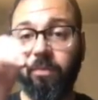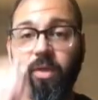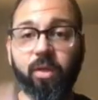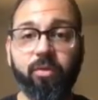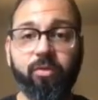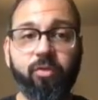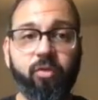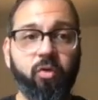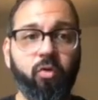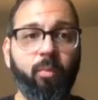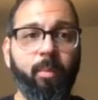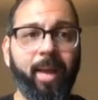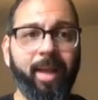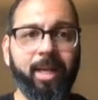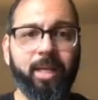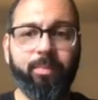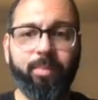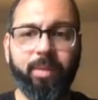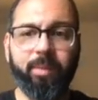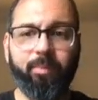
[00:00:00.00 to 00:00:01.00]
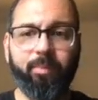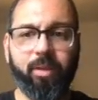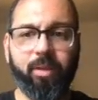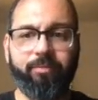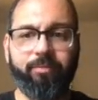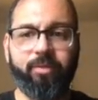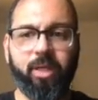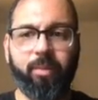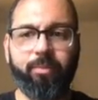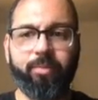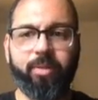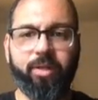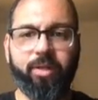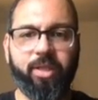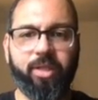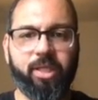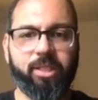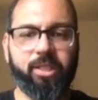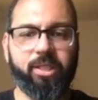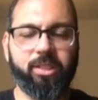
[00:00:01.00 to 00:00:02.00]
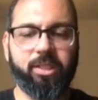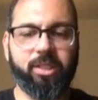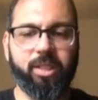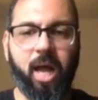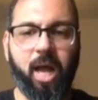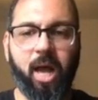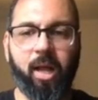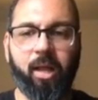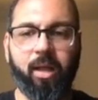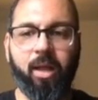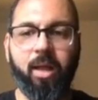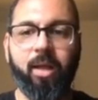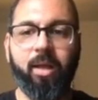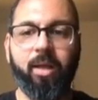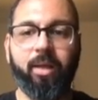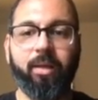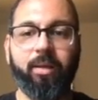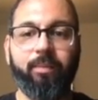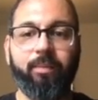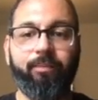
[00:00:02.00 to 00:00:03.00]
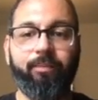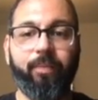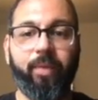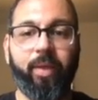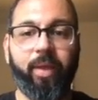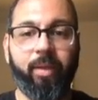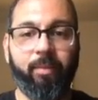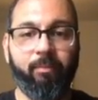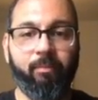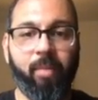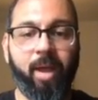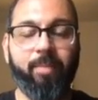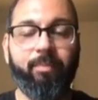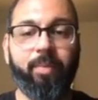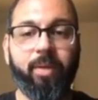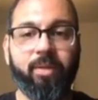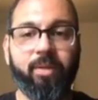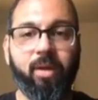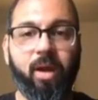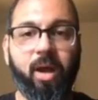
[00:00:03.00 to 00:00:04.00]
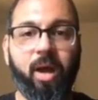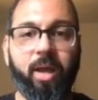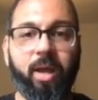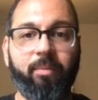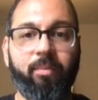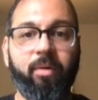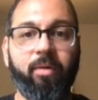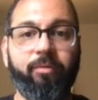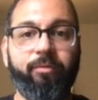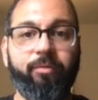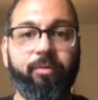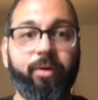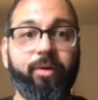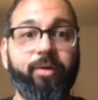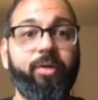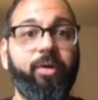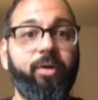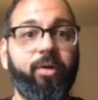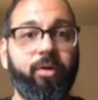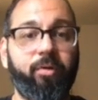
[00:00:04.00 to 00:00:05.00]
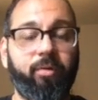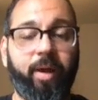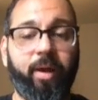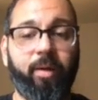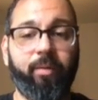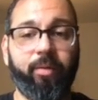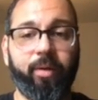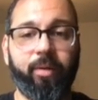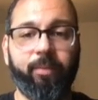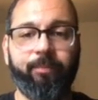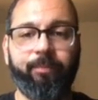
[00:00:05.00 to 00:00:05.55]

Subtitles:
too many people have dumped this stock. It might be time for a turnaround.